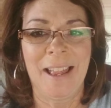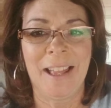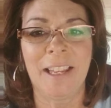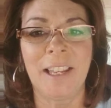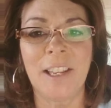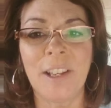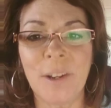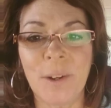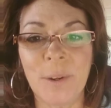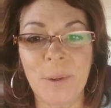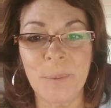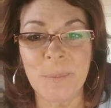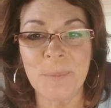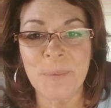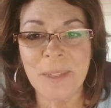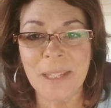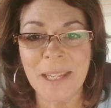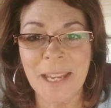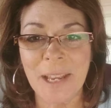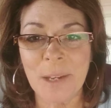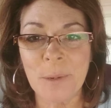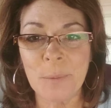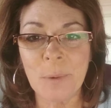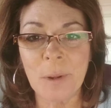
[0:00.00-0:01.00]
Hello,
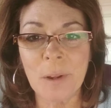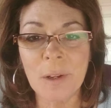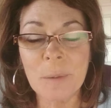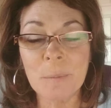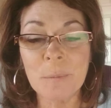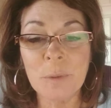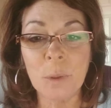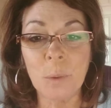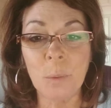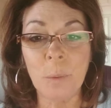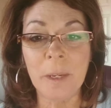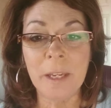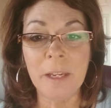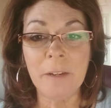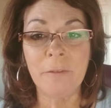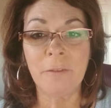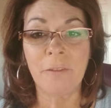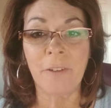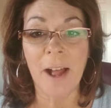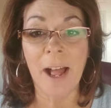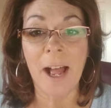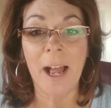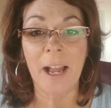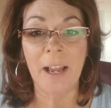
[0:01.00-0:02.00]
and welcome to week
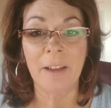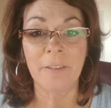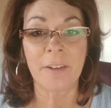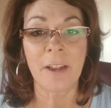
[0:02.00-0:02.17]
5